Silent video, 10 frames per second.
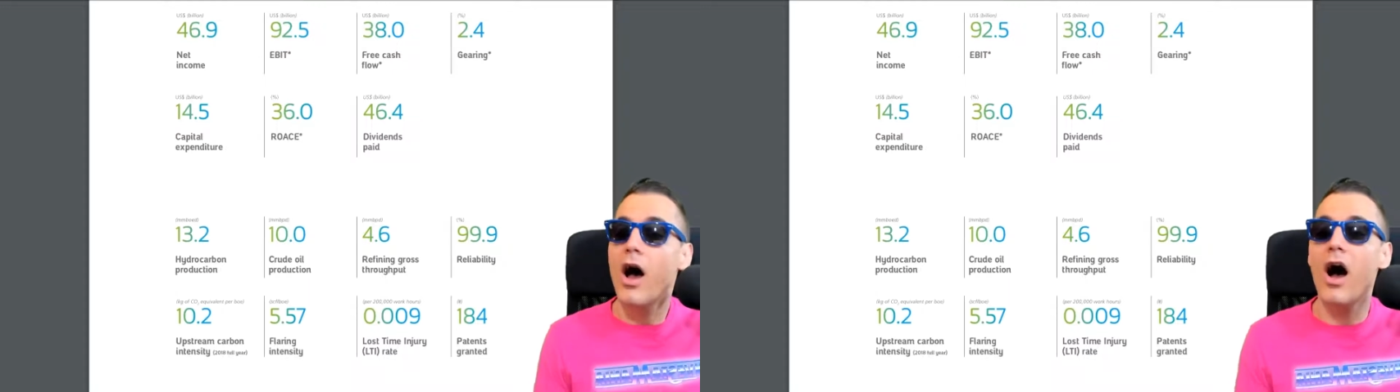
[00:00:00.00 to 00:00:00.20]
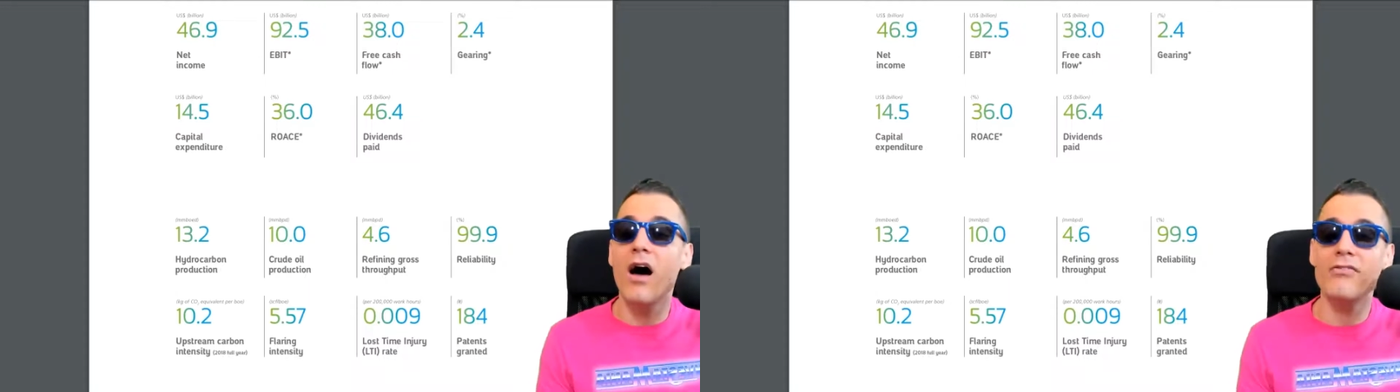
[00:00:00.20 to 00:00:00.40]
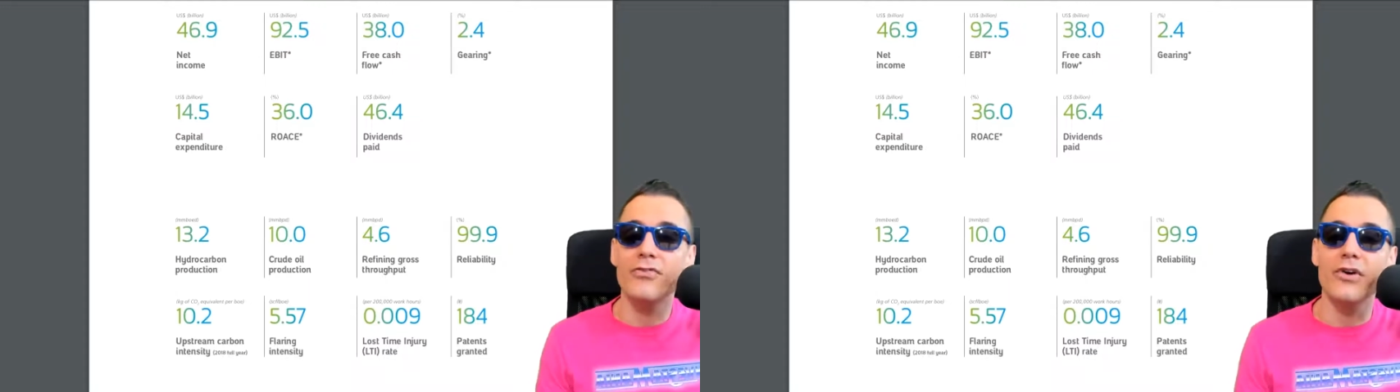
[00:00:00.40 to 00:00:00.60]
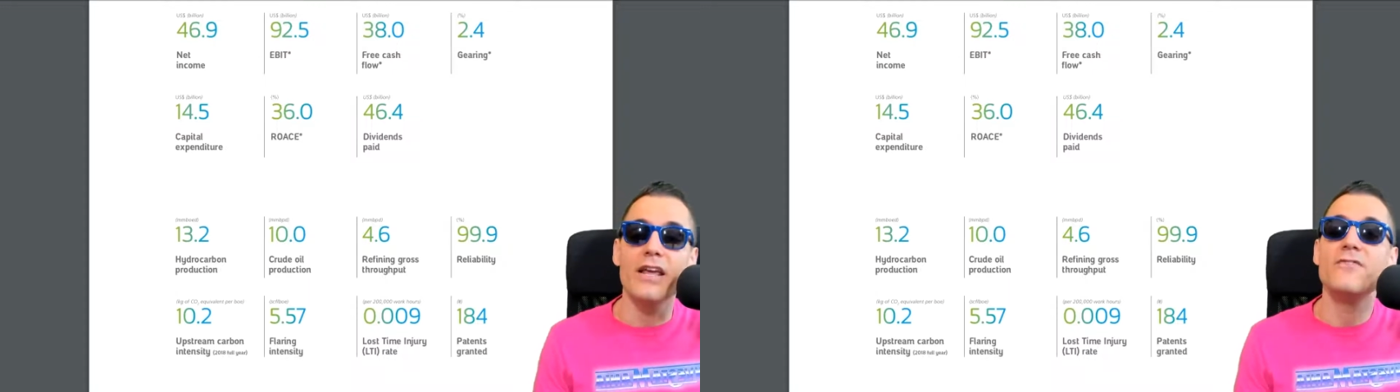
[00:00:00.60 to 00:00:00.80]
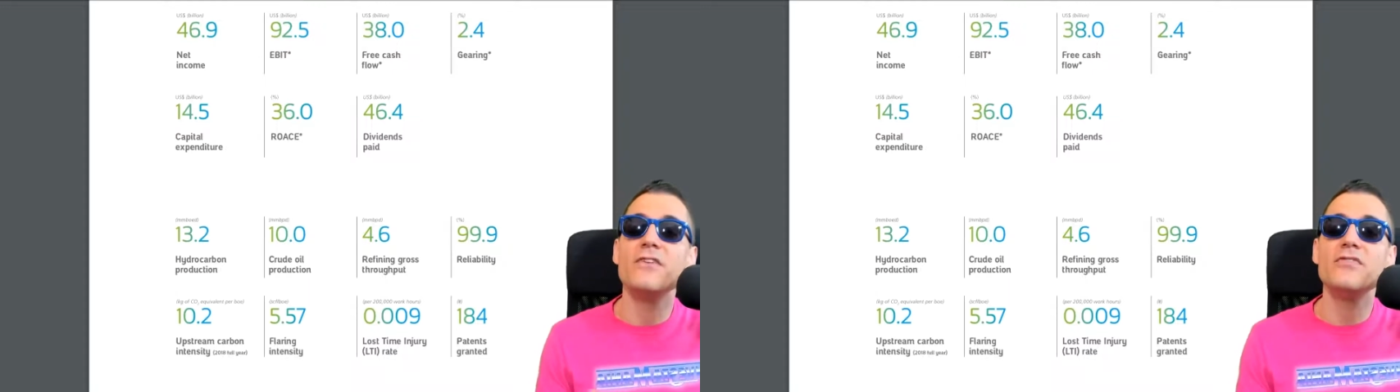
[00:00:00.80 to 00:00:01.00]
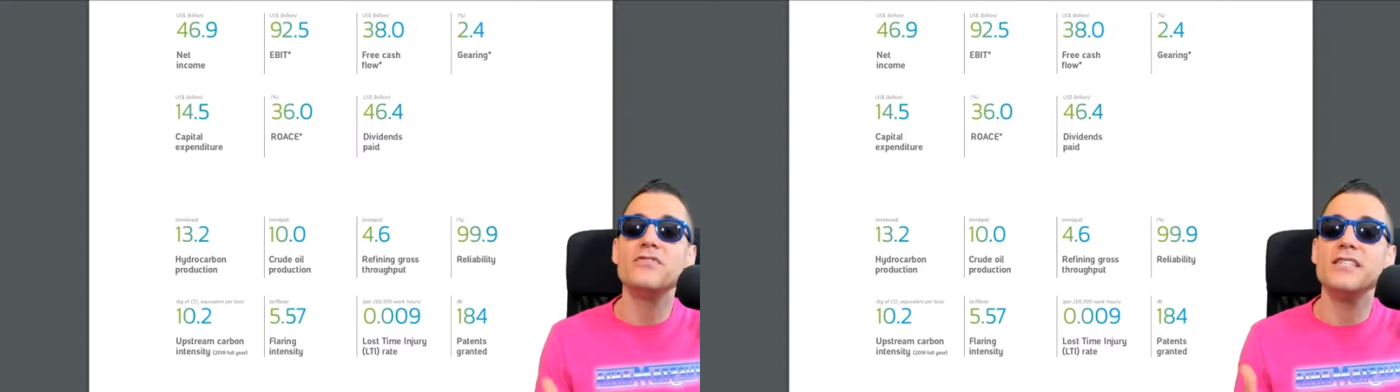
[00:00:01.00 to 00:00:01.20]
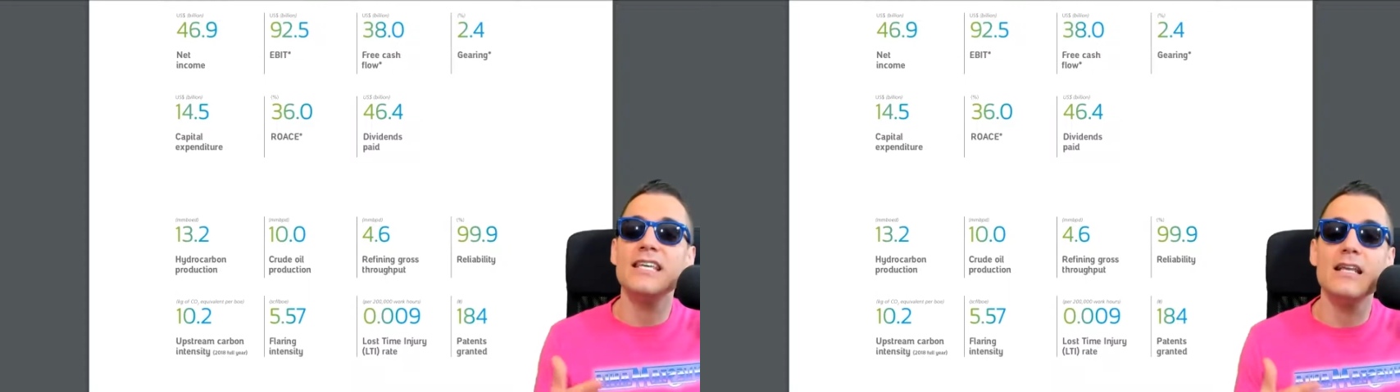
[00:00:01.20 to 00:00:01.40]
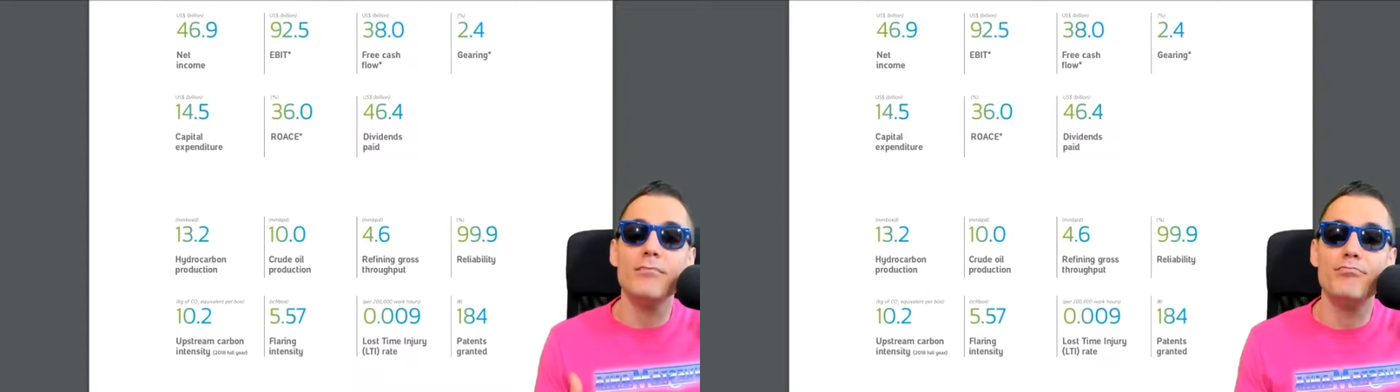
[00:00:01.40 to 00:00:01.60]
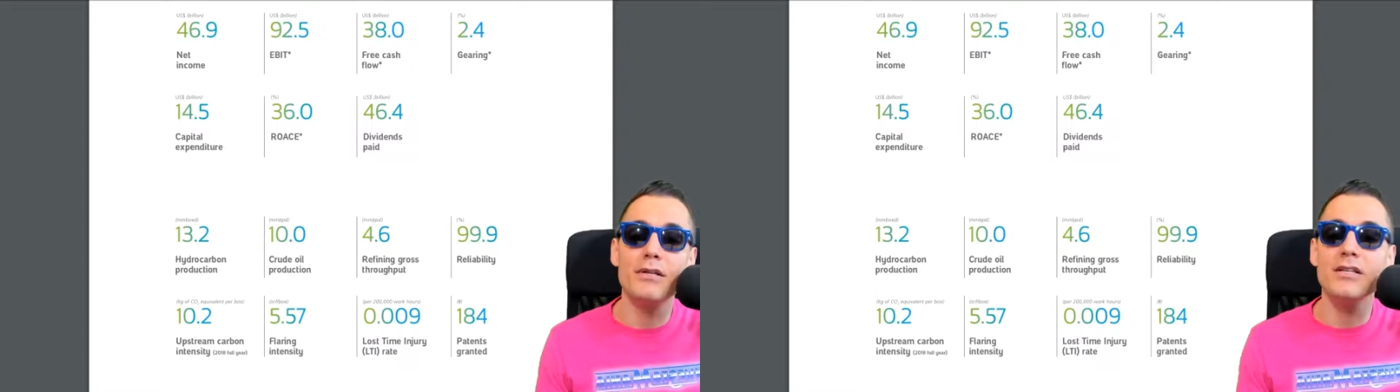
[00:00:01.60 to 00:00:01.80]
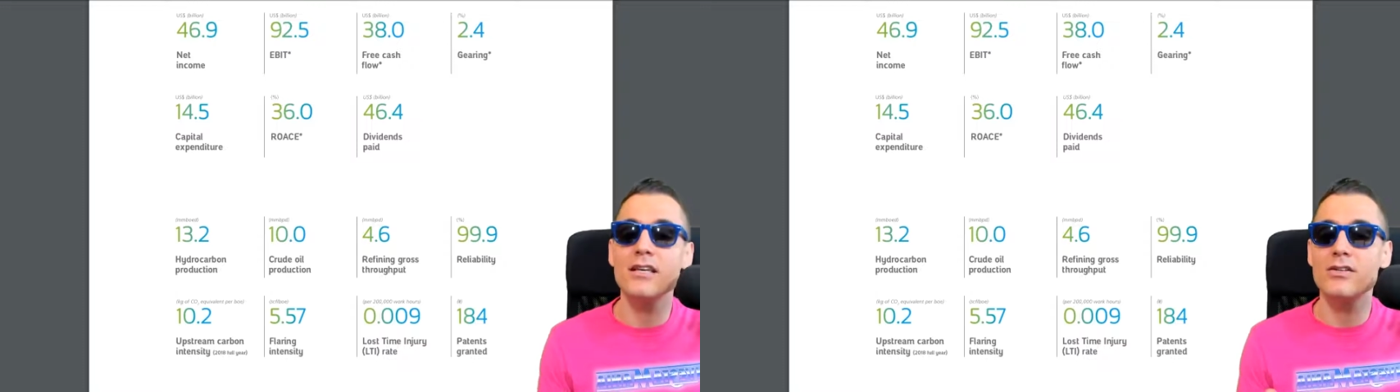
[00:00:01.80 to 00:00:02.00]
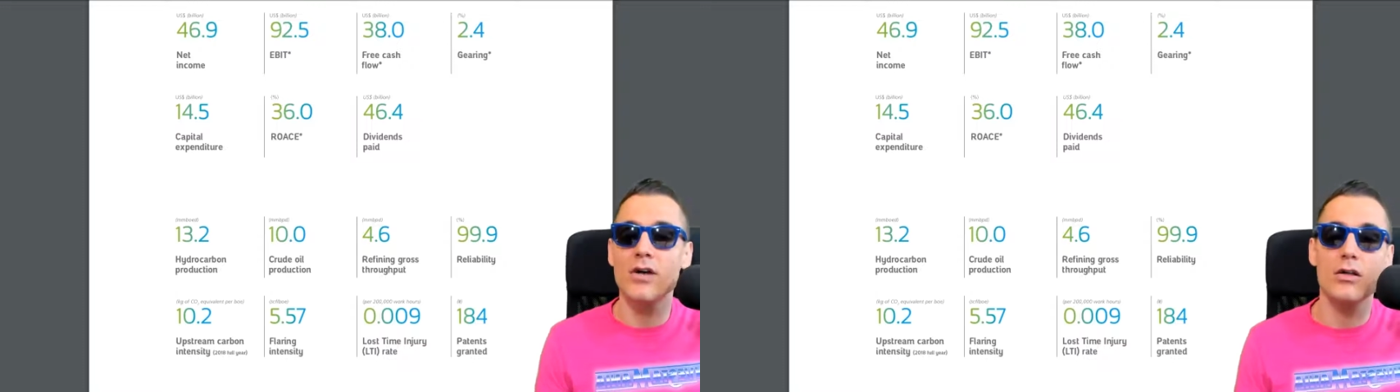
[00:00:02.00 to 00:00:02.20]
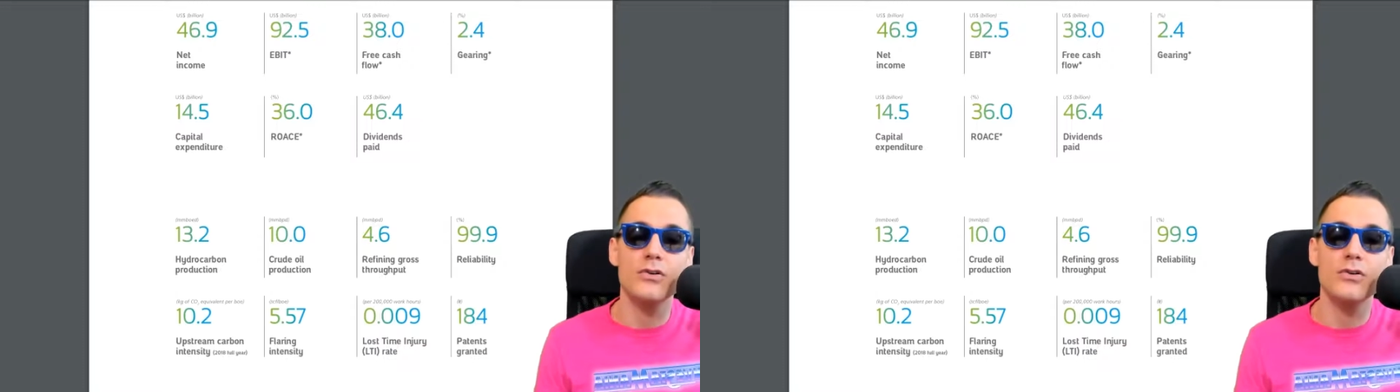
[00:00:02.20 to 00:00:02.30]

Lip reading: offering $15 billion